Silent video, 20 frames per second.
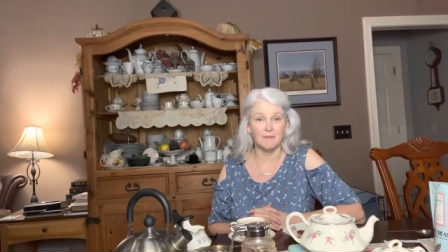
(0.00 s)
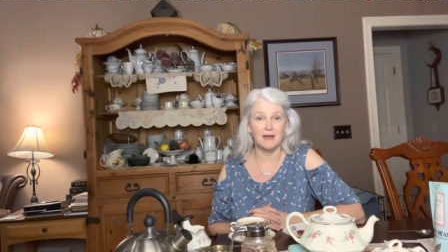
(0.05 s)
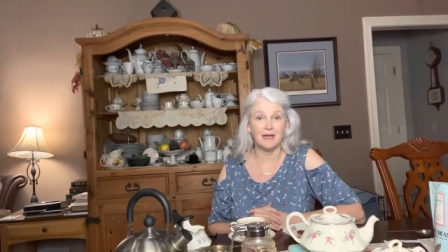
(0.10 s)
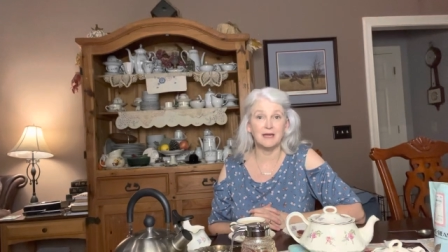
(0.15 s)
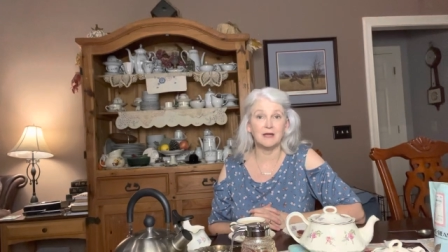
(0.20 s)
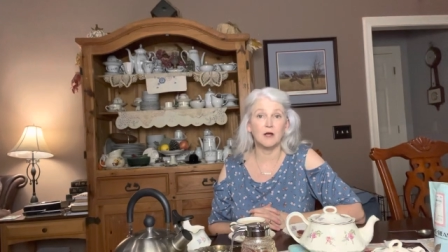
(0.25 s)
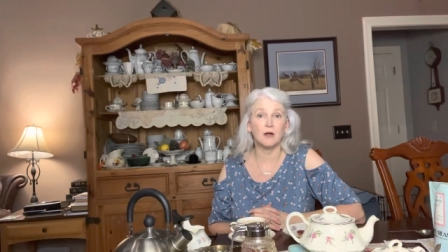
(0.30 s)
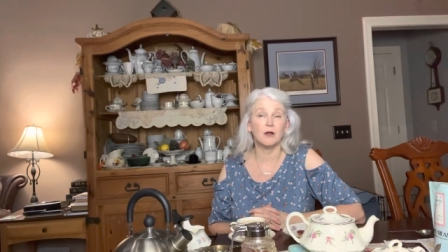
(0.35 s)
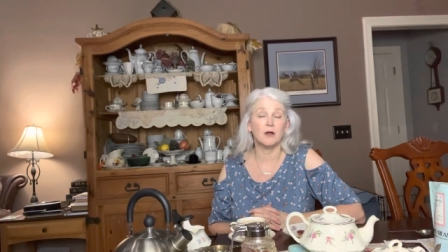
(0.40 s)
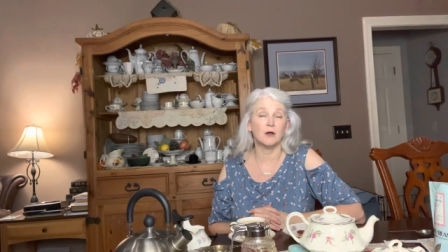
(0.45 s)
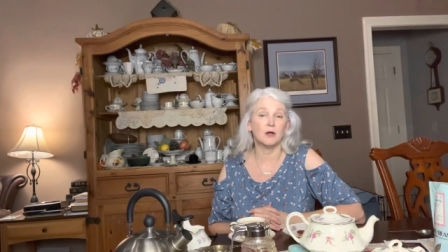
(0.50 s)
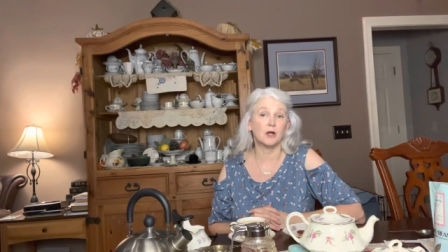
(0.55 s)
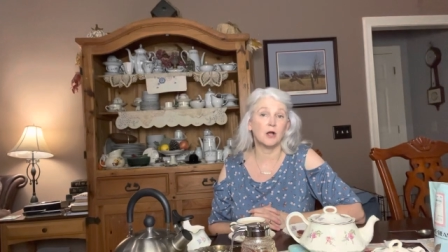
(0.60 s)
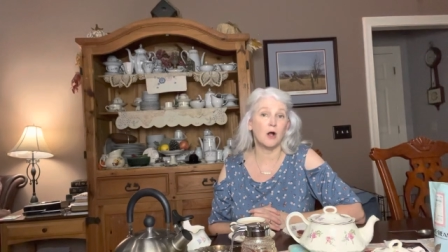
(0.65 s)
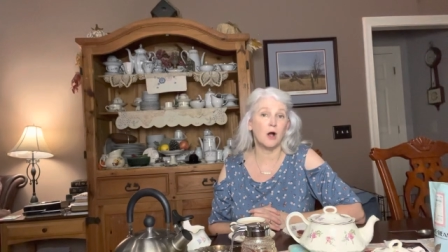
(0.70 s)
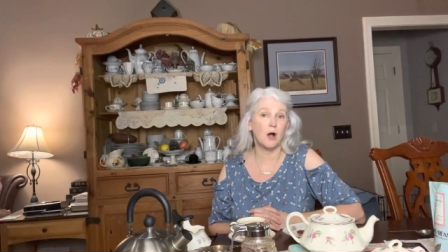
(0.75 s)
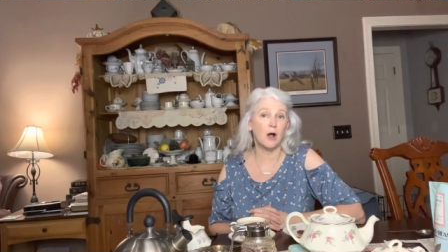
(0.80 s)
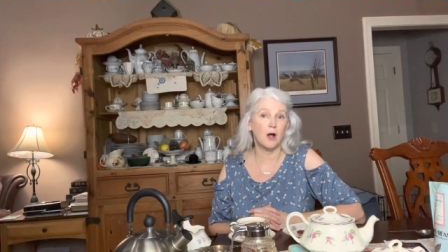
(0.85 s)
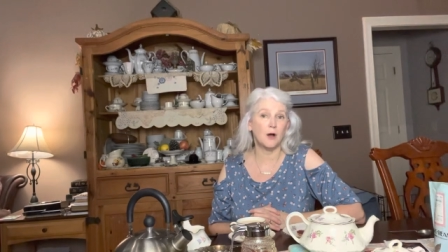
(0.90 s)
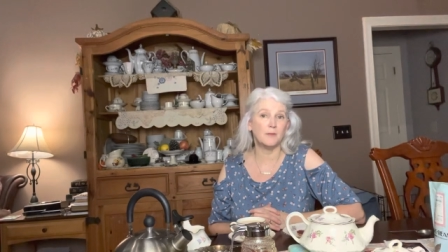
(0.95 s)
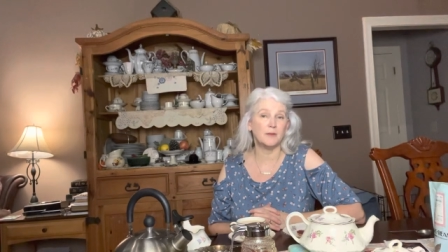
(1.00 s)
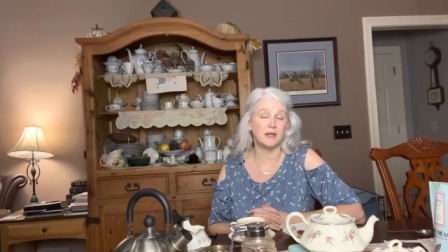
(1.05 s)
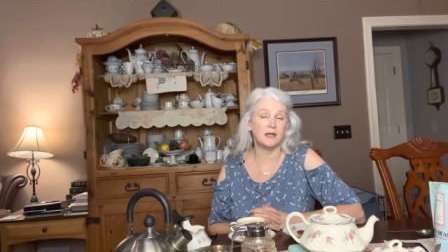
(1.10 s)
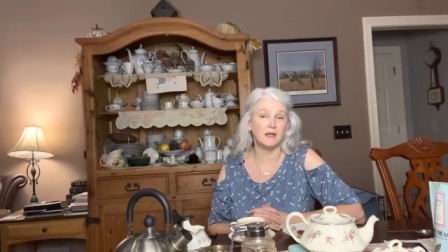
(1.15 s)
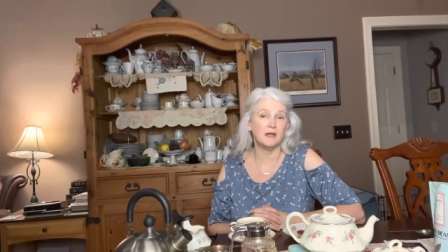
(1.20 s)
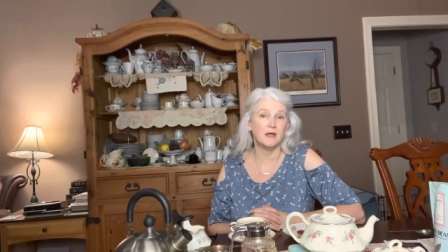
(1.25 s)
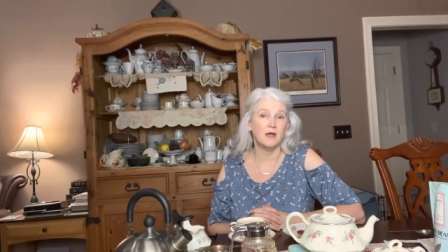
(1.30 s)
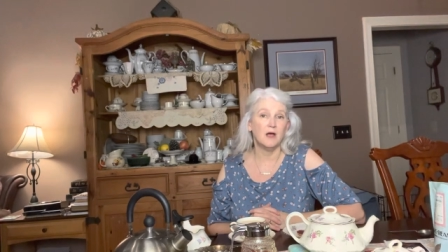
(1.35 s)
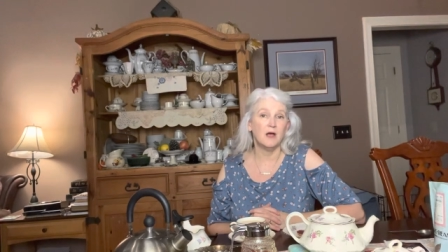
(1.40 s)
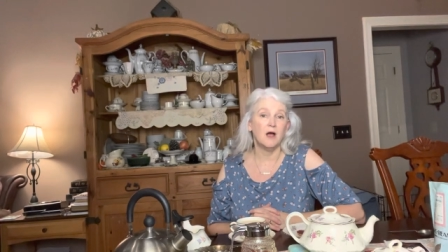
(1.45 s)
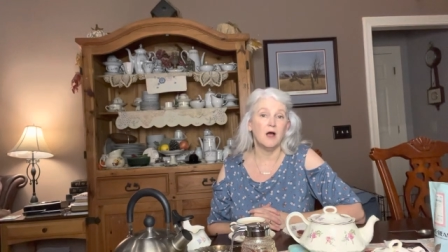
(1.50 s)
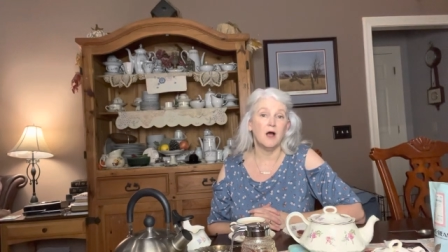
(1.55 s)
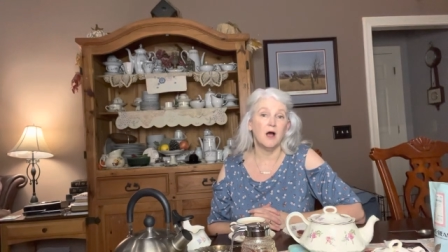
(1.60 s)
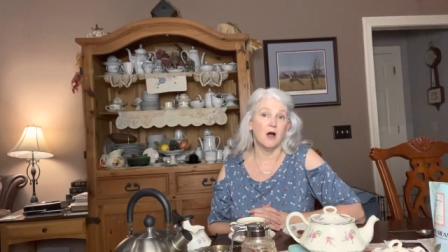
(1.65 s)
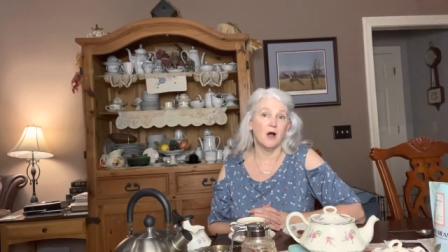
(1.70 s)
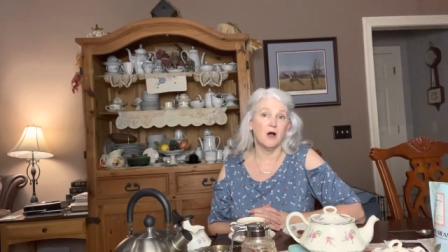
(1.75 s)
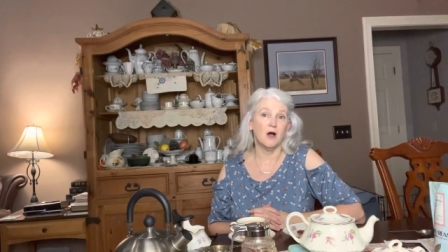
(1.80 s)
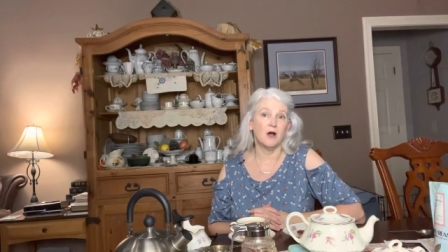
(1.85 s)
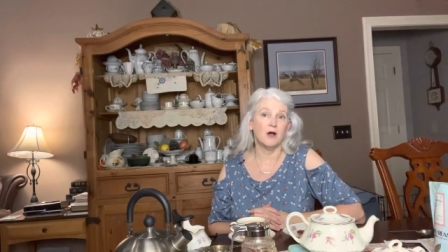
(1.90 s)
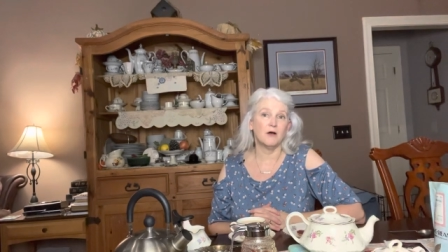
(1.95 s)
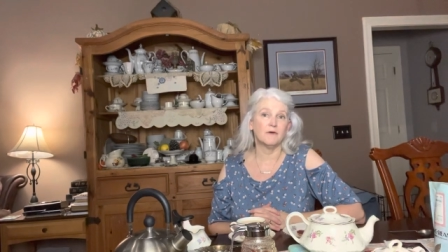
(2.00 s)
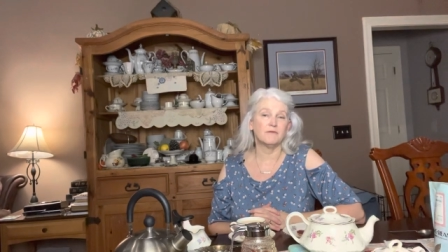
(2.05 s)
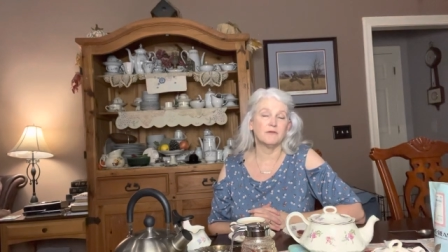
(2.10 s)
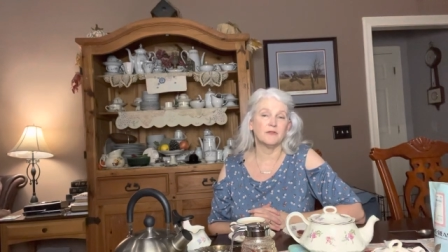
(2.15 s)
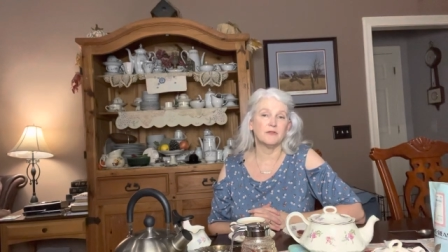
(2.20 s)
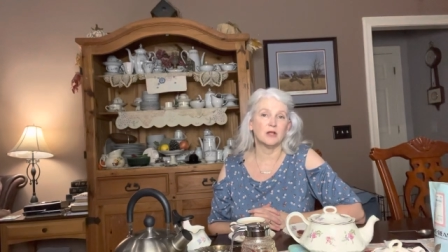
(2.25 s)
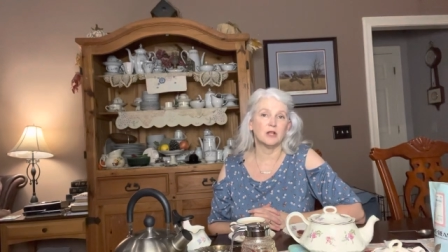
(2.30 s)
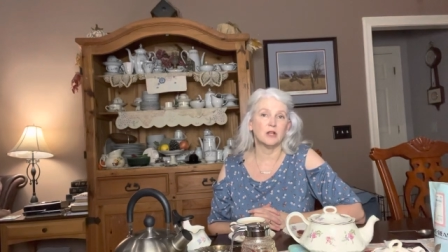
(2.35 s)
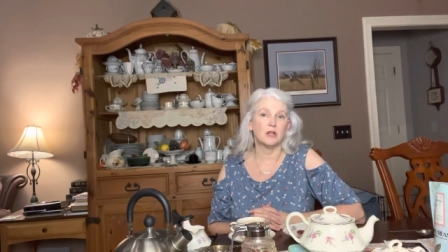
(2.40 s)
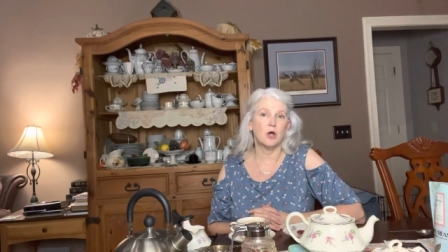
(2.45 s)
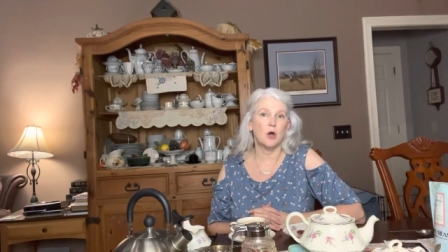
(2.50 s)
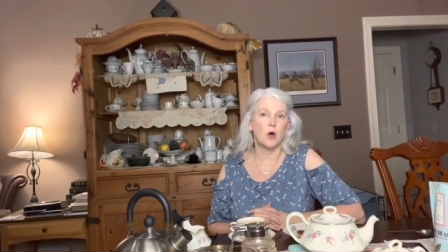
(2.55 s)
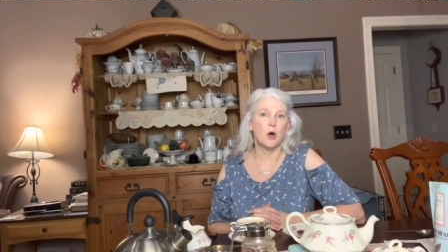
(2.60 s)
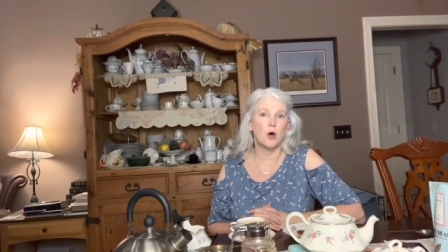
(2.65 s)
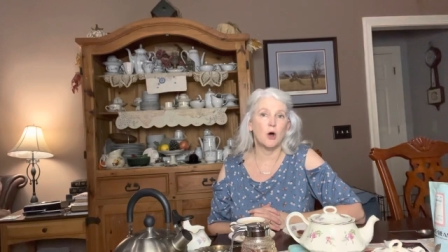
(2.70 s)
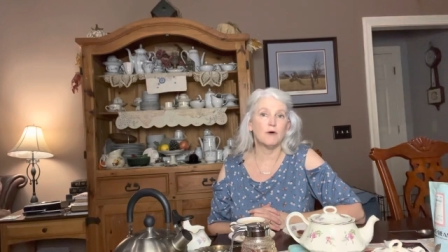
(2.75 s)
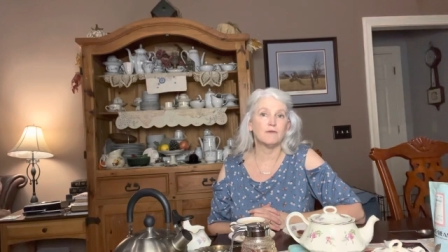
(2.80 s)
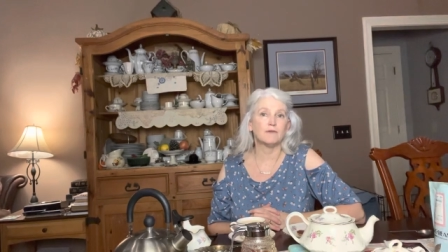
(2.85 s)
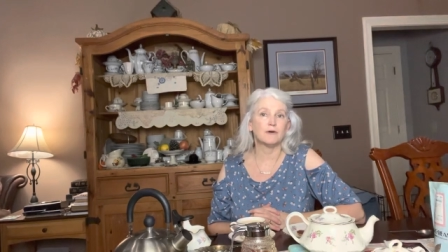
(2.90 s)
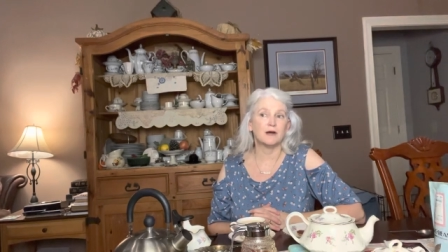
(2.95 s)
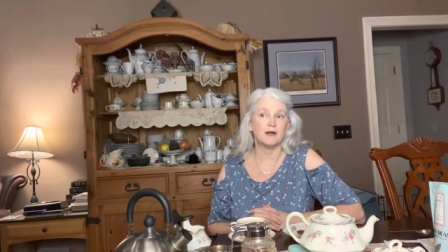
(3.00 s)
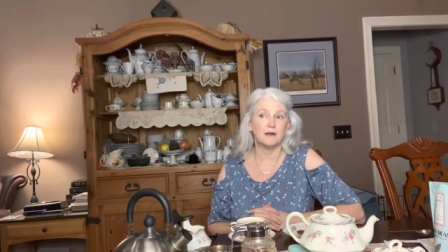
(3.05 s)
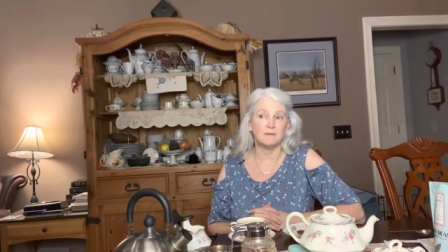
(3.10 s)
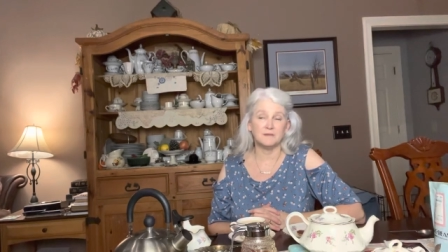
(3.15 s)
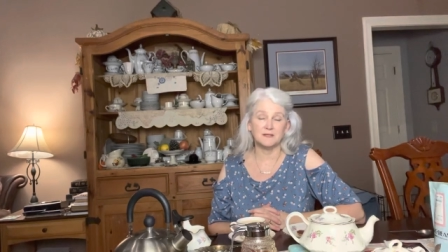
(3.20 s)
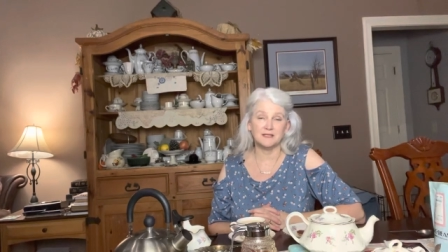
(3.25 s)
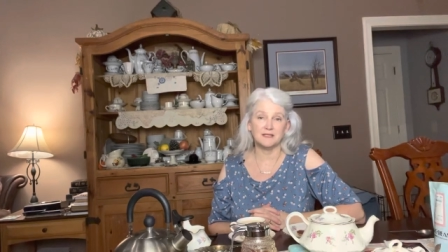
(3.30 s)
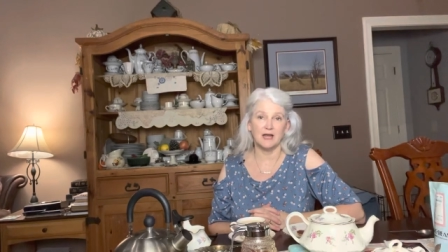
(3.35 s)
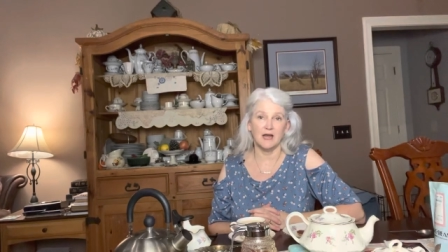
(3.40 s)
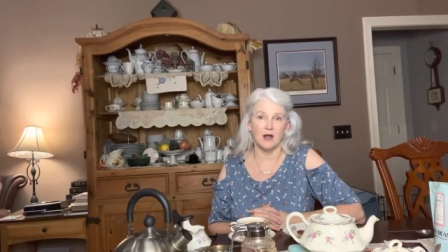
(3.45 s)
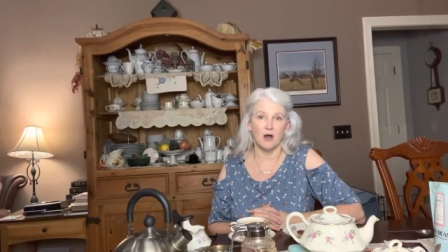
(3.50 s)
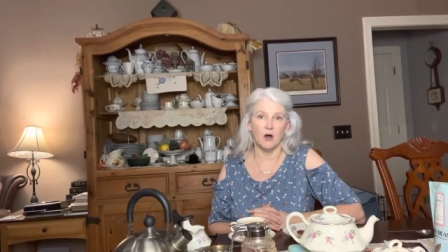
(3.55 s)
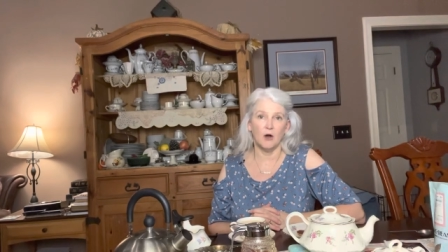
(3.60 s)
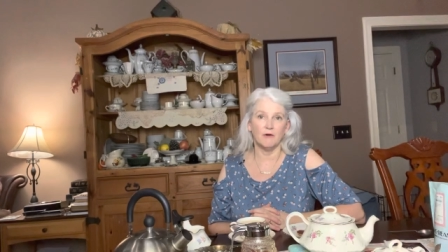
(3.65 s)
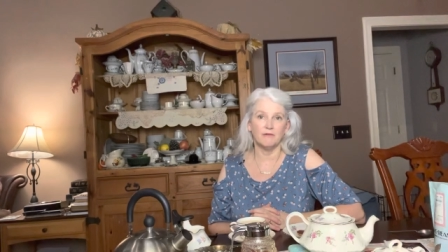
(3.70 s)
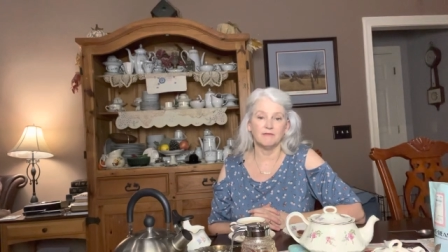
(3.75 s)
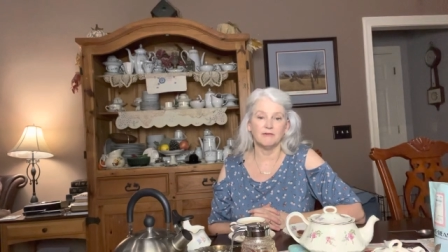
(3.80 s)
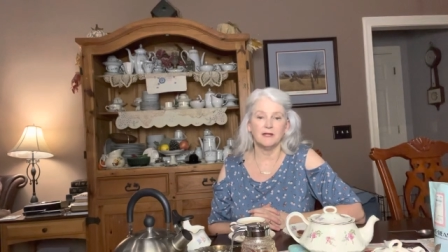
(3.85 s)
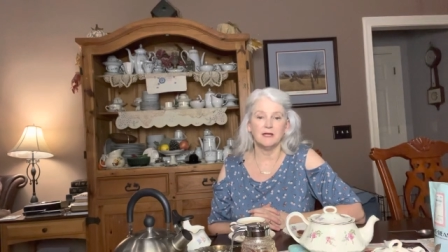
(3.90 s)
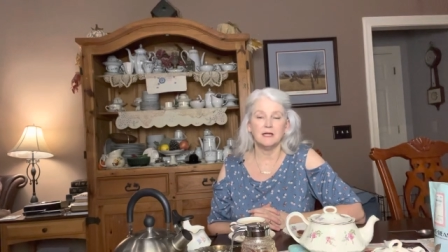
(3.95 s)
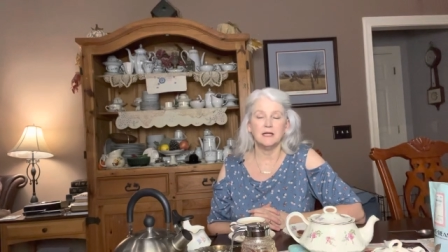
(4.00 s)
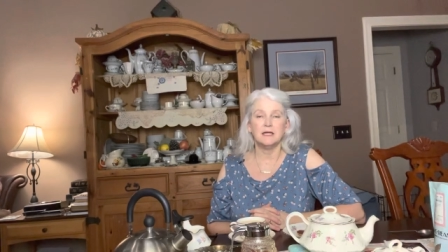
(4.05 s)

Make a copy of the law for himself.